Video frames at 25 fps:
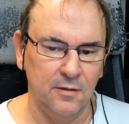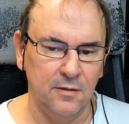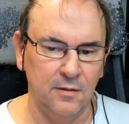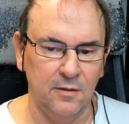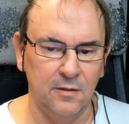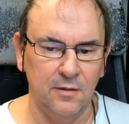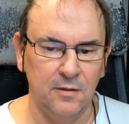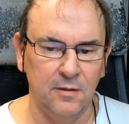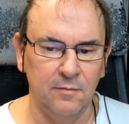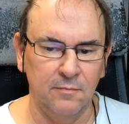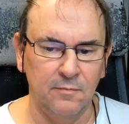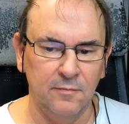
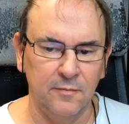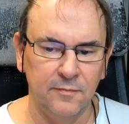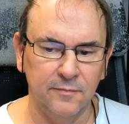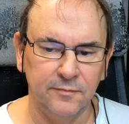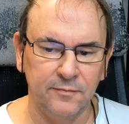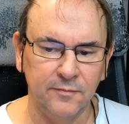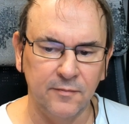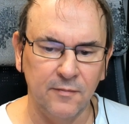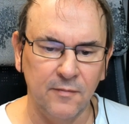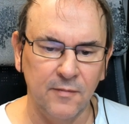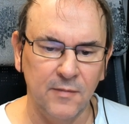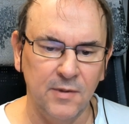time.
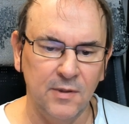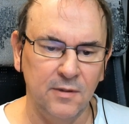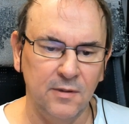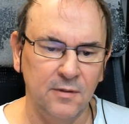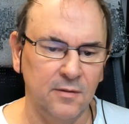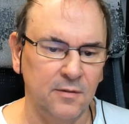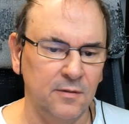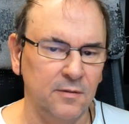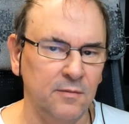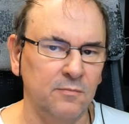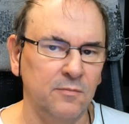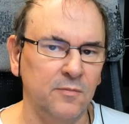
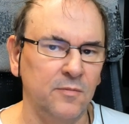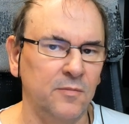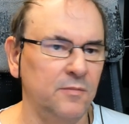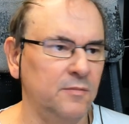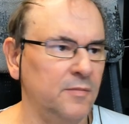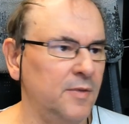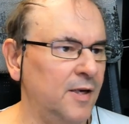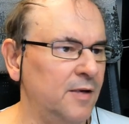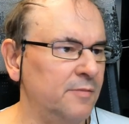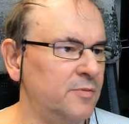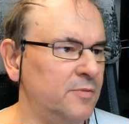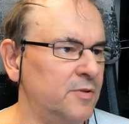
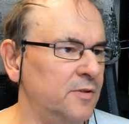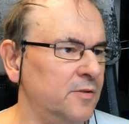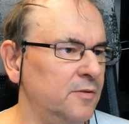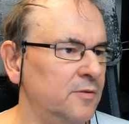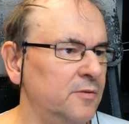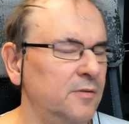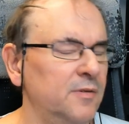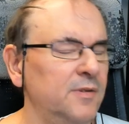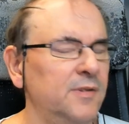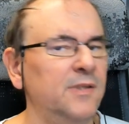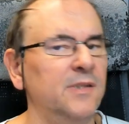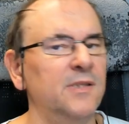Uh,
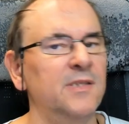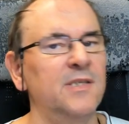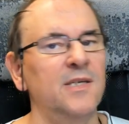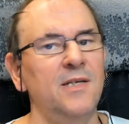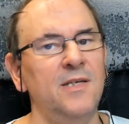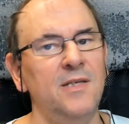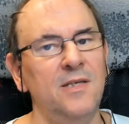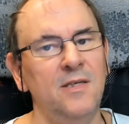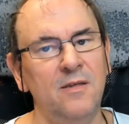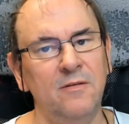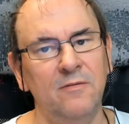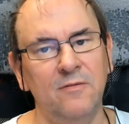absolutely,
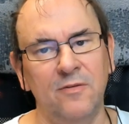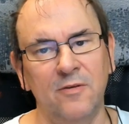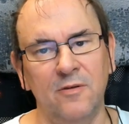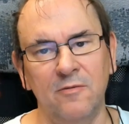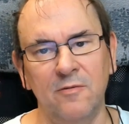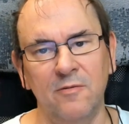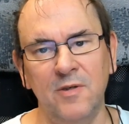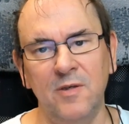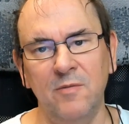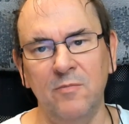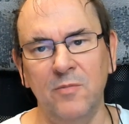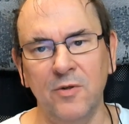there's a need
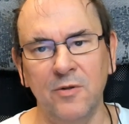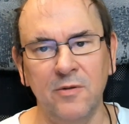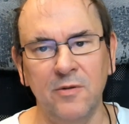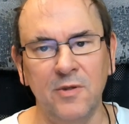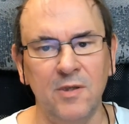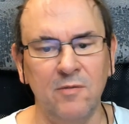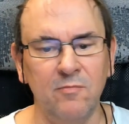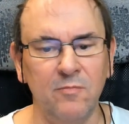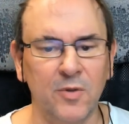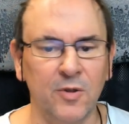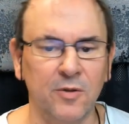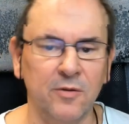for
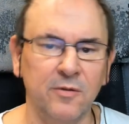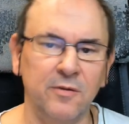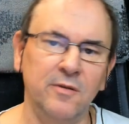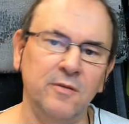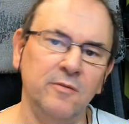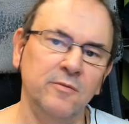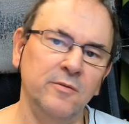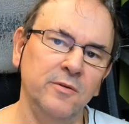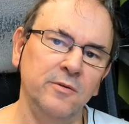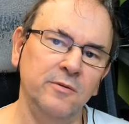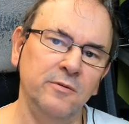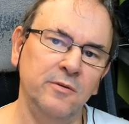rebooting
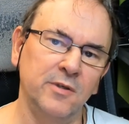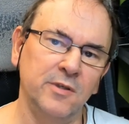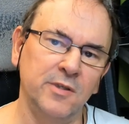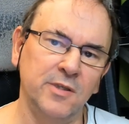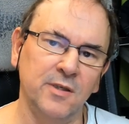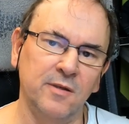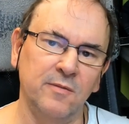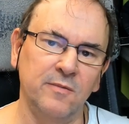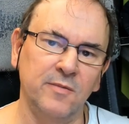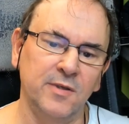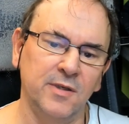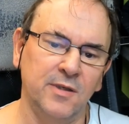both the
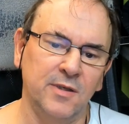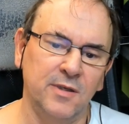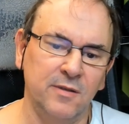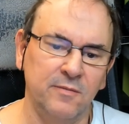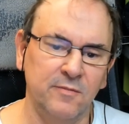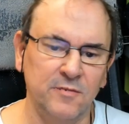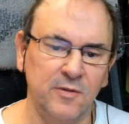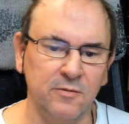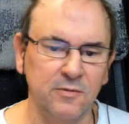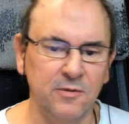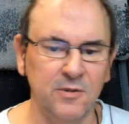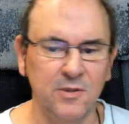router
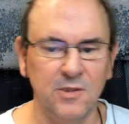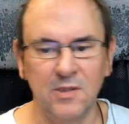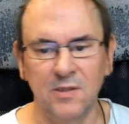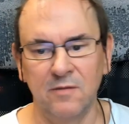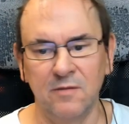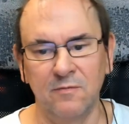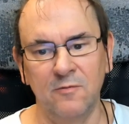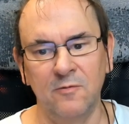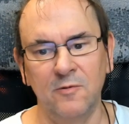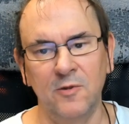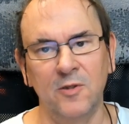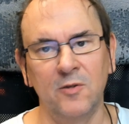sometimes,
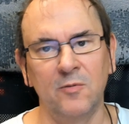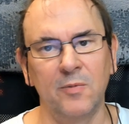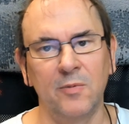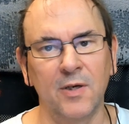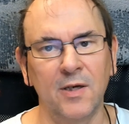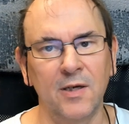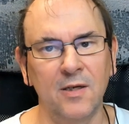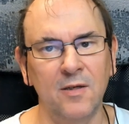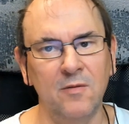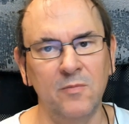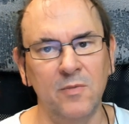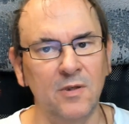which is a
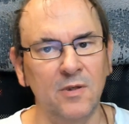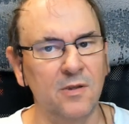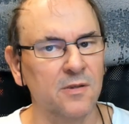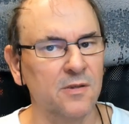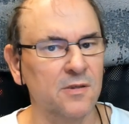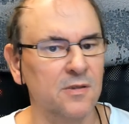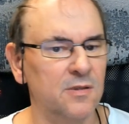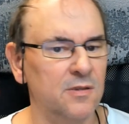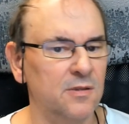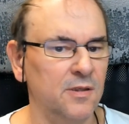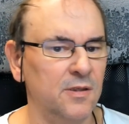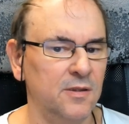real pain
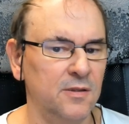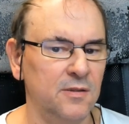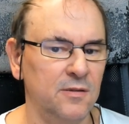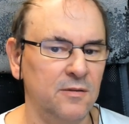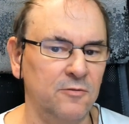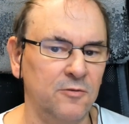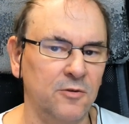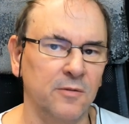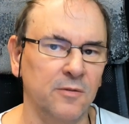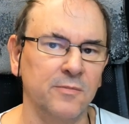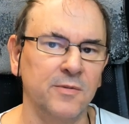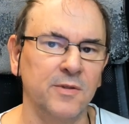because
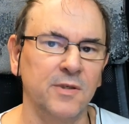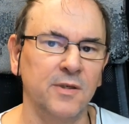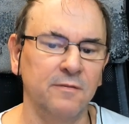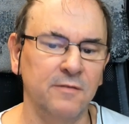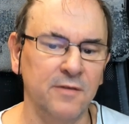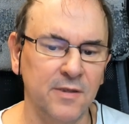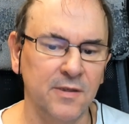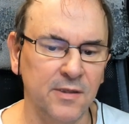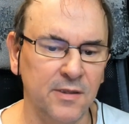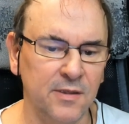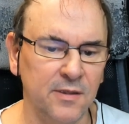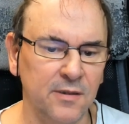then it
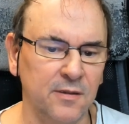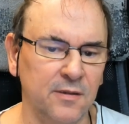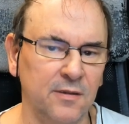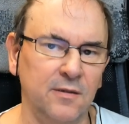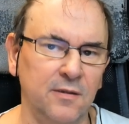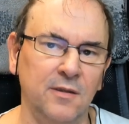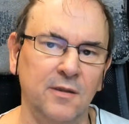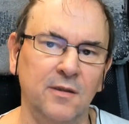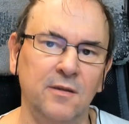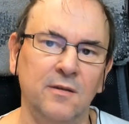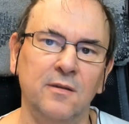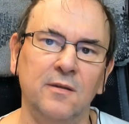drops
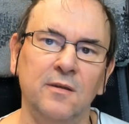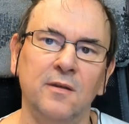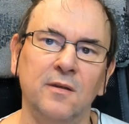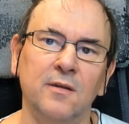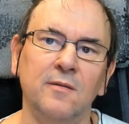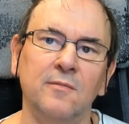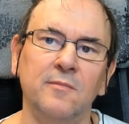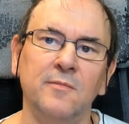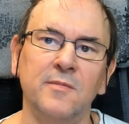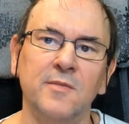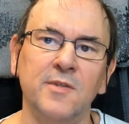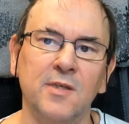everything, and
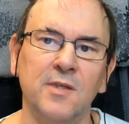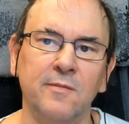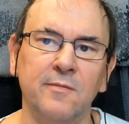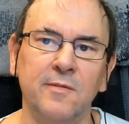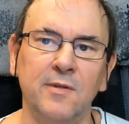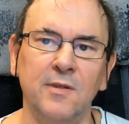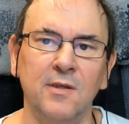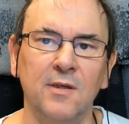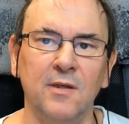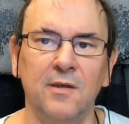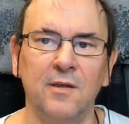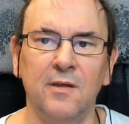then um,
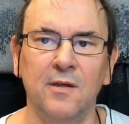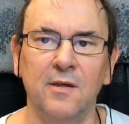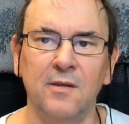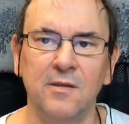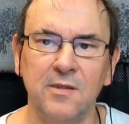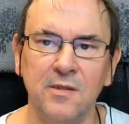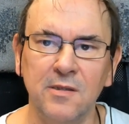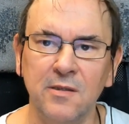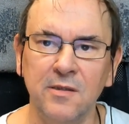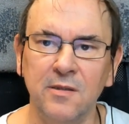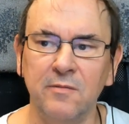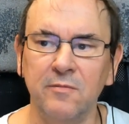some of the
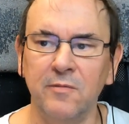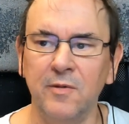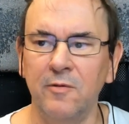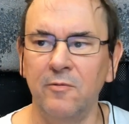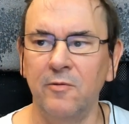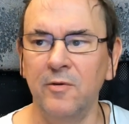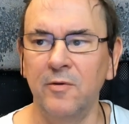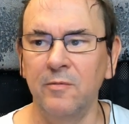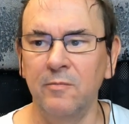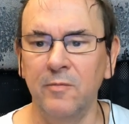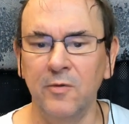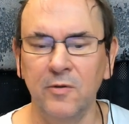clients need
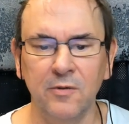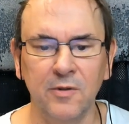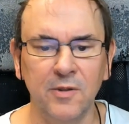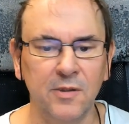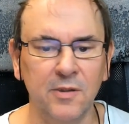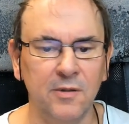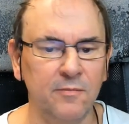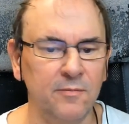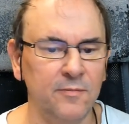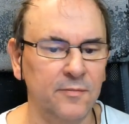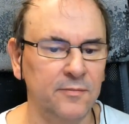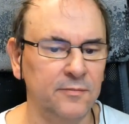to be
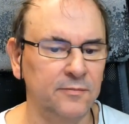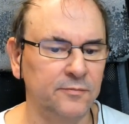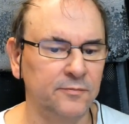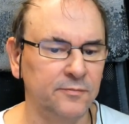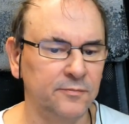rebooted.